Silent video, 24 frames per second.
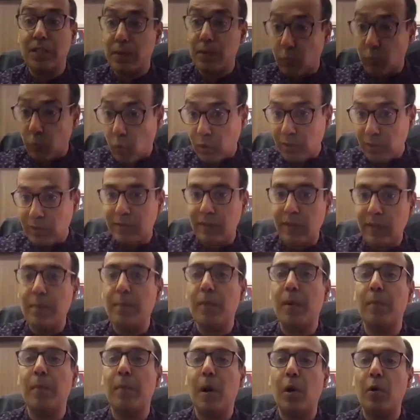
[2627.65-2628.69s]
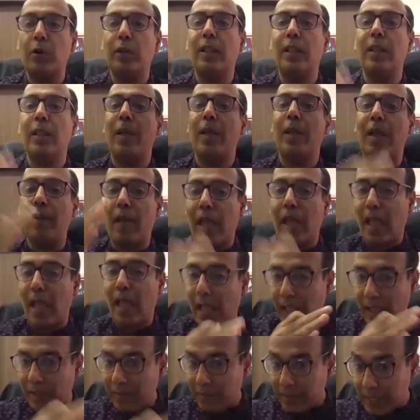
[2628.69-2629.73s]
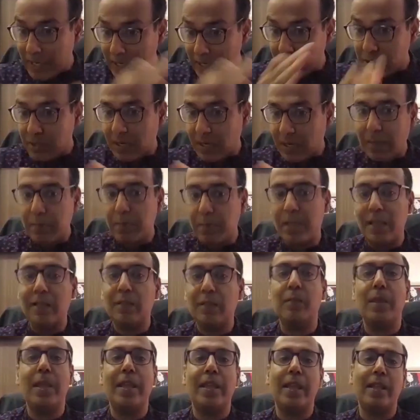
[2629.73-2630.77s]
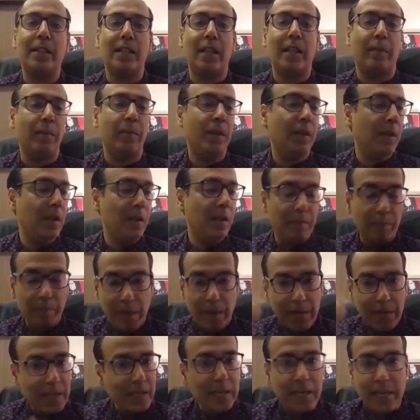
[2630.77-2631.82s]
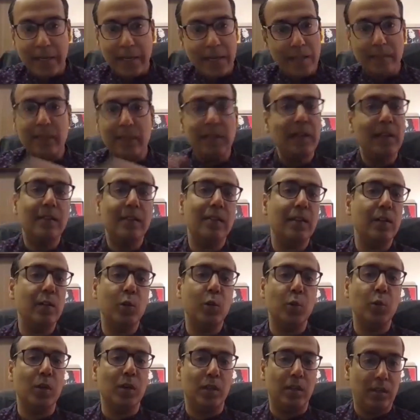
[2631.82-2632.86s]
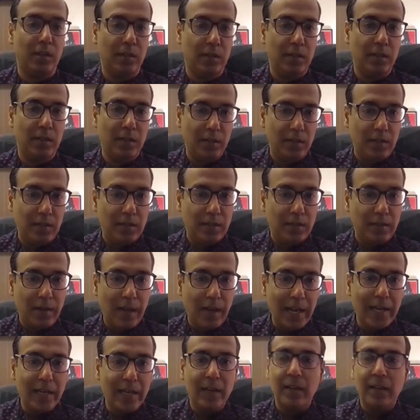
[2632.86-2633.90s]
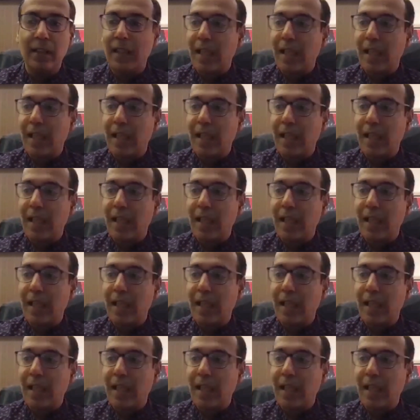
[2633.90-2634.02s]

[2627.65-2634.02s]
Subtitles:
She warns him about them each time he's making them, but he doesn't listen to her, right?